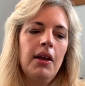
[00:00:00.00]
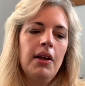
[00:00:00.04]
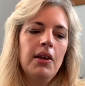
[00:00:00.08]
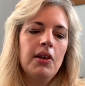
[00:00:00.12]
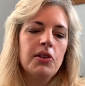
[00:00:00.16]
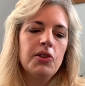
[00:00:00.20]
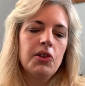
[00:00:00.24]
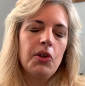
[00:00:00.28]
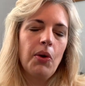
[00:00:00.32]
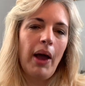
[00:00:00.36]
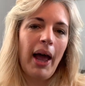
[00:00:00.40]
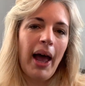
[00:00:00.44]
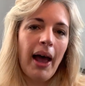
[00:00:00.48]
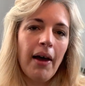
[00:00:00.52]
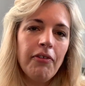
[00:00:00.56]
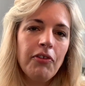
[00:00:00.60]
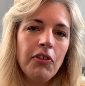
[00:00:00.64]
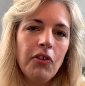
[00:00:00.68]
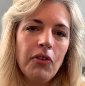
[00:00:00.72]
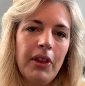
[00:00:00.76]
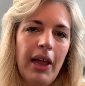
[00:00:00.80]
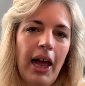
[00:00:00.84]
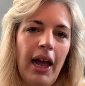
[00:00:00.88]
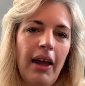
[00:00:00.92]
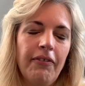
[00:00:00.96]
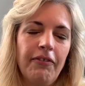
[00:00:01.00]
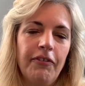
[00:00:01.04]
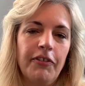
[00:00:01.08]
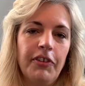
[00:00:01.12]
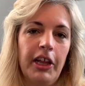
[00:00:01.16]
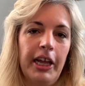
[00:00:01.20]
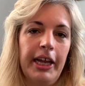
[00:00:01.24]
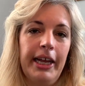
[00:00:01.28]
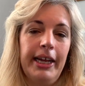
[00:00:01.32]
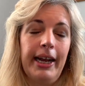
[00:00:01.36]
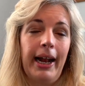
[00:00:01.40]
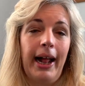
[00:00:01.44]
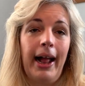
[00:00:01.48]
So after that
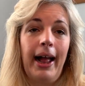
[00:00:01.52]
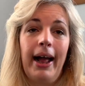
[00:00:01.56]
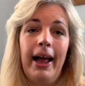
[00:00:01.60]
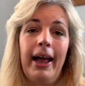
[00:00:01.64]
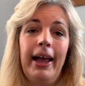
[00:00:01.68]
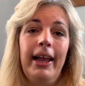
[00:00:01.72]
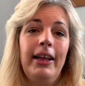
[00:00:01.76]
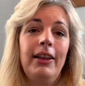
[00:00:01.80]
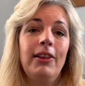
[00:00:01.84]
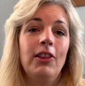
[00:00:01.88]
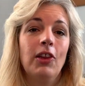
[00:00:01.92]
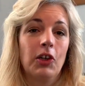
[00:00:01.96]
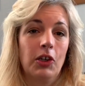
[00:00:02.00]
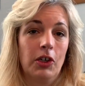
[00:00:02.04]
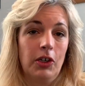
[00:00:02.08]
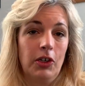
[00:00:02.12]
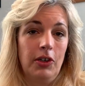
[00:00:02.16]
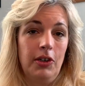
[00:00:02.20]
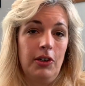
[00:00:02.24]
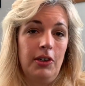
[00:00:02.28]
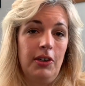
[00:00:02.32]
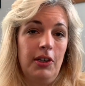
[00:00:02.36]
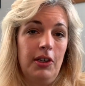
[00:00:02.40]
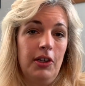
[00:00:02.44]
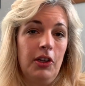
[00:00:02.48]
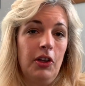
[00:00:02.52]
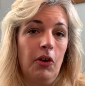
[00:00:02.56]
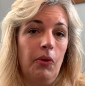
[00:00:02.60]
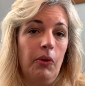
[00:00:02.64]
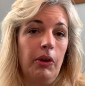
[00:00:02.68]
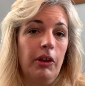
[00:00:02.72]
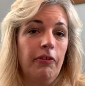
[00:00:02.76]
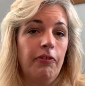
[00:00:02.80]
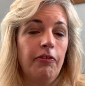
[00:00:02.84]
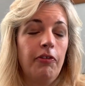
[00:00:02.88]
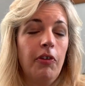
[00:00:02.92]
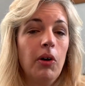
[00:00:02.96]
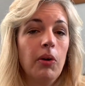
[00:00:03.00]
flight, I learned
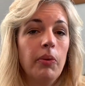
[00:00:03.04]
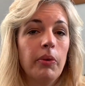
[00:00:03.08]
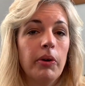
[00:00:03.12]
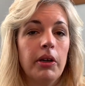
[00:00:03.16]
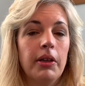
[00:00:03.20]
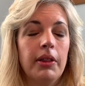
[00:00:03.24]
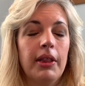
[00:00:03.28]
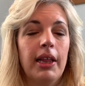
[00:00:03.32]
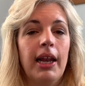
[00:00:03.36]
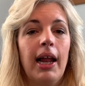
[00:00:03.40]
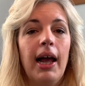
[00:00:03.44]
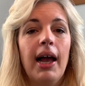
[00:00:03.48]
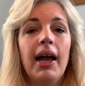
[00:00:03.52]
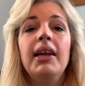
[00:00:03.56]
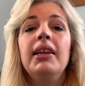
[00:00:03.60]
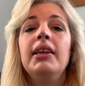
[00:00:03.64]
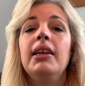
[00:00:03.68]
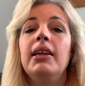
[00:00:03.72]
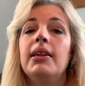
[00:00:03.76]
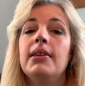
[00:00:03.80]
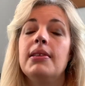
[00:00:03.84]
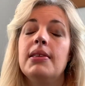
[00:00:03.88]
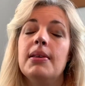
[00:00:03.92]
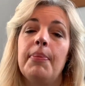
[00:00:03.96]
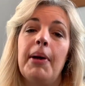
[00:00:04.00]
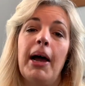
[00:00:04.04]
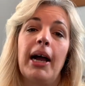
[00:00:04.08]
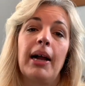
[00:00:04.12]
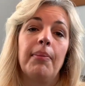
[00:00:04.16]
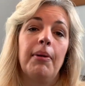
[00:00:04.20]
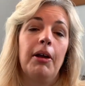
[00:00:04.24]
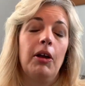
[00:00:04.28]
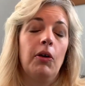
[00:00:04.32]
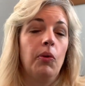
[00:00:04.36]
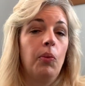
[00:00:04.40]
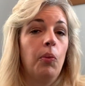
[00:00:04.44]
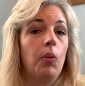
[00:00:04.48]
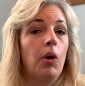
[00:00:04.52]
going forward that I needed to pack my
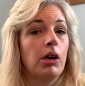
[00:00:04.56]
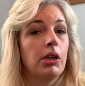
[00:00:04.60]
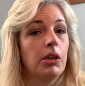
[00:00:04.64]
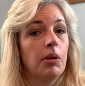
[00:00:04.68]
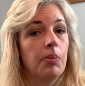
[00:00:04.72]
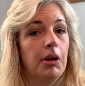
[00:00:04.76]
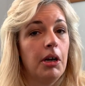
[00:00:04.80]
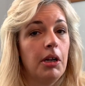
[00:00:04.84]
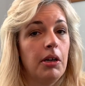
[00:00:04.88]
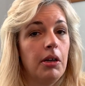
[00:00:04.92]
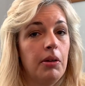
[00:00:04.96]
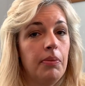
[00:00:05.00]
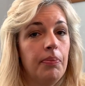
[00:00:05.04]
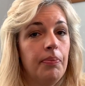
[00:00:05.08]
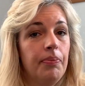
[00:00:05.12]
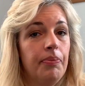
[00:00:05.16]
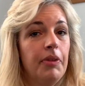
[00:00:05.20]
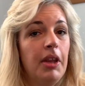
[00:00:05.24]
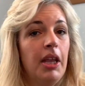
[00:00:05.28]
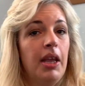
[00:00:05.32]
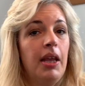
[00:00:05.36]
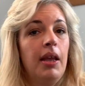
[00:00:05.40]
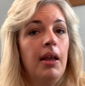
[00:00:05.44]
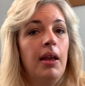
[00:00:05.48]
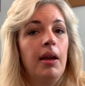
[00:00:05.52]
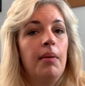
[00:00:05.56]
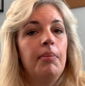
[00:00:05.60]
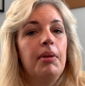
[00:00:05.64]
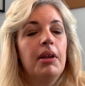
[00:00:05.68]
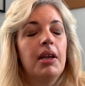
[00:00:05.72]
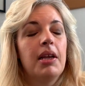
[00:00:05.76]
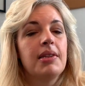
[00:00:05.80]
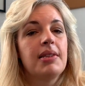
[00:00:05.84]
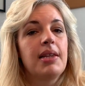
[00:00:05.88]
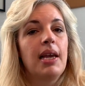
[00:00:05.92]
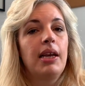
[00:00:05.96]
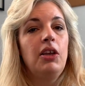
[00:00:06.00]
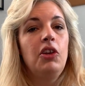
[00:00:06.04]
own water bottle
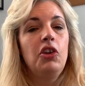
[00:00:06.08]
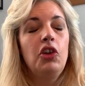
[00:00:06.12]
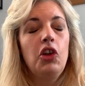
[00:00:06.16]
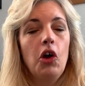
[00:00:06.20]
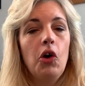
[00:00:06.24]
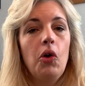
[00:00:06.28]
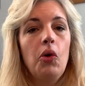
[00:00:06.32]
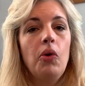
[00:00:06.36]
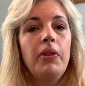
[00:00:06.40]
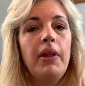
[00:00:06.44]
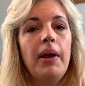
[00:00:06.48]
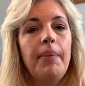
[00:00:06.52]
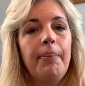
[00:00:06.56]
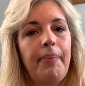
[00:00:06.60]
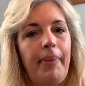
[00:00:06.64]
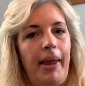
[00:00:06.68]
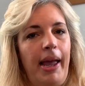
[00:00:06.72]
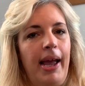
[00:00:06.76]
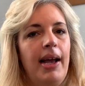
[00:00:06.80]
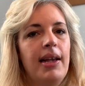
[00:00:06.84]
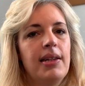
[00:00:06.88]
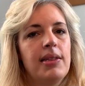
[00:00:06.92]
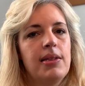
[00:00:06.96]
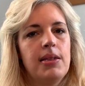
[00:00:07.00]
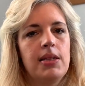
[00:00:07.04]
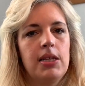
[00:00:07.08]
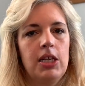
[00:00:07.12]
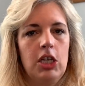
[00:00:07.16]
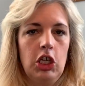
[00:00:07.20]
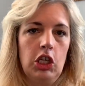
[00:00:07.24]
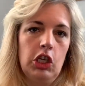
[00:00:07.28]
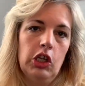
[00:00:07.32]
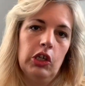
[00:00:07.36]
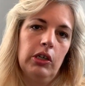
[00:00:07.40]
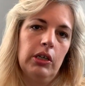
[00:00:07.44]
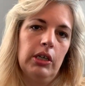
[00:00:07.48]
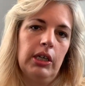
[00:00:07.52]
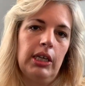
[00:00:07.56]
because I know that past
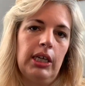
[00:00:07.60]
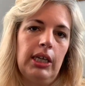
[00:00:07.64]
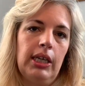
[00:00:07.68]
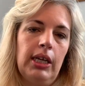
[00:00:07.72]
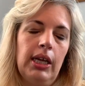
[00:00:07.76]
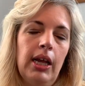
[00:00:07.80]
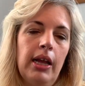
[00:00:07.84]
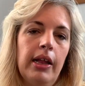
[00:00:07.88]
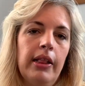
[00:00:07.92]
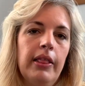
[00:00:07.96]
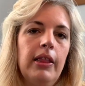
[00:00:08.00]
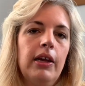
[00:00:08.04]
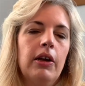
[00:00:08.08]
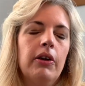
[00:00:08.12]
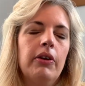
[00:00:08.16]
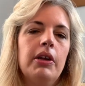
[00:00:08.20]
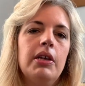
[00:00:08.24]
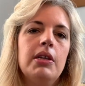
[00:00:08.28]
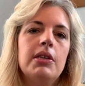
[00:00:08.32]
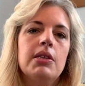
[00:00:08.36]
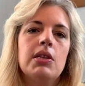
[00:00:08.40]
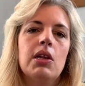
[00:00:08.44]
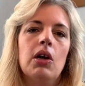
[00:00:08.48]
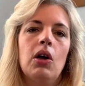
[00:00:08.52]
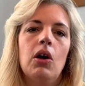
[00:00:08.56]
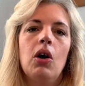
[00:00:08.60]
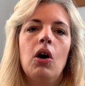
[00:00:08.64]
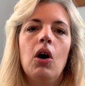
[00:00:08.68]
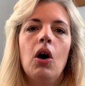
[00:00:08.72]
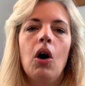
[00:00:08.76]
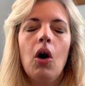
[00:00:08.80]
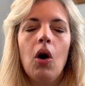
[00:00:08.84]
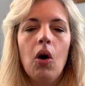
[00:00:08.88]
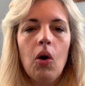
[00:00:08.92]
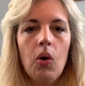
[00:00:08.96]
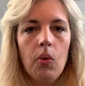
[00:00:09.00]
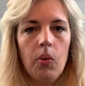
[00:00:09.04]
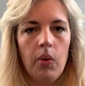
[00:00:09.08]
security, there is
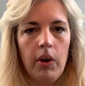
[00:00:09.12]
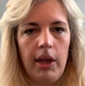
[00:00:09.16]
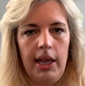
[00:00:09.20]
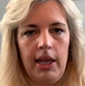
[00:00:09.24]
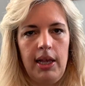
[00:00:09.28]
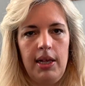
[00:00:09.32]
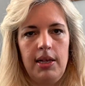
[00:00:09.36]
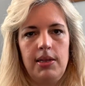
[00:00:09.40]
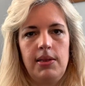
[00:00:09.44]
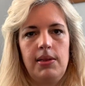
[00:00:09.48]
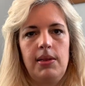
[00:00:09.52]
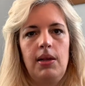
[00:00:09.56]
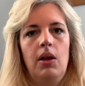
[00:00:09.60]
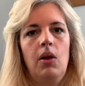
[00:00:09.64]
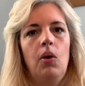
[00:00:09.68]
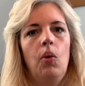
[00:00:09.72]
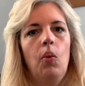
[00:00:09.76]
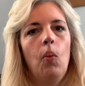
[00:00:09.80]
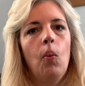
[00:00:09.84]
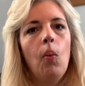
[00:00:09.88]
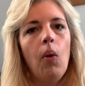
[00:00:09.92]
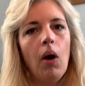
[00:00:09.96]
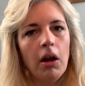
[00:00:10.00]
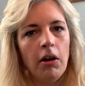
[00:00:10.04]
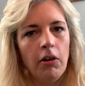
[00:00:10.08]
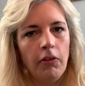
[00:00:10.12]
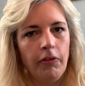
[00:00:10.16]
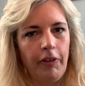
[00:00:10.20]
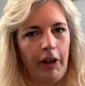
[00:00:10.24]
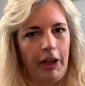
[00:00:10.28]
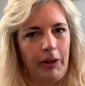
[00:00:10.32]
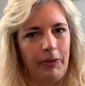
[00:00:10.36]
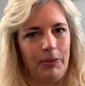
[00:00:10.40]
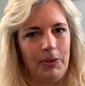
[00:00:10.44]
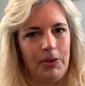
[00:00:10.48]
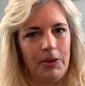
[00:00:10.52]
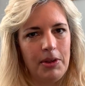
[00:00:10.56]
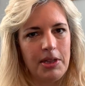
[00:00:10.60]
always water
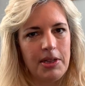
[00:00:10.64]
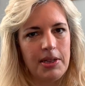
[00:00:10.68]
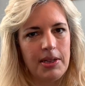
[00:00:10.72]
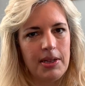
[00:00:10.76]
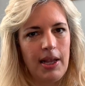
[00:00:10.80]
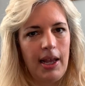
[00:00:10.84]
fountains.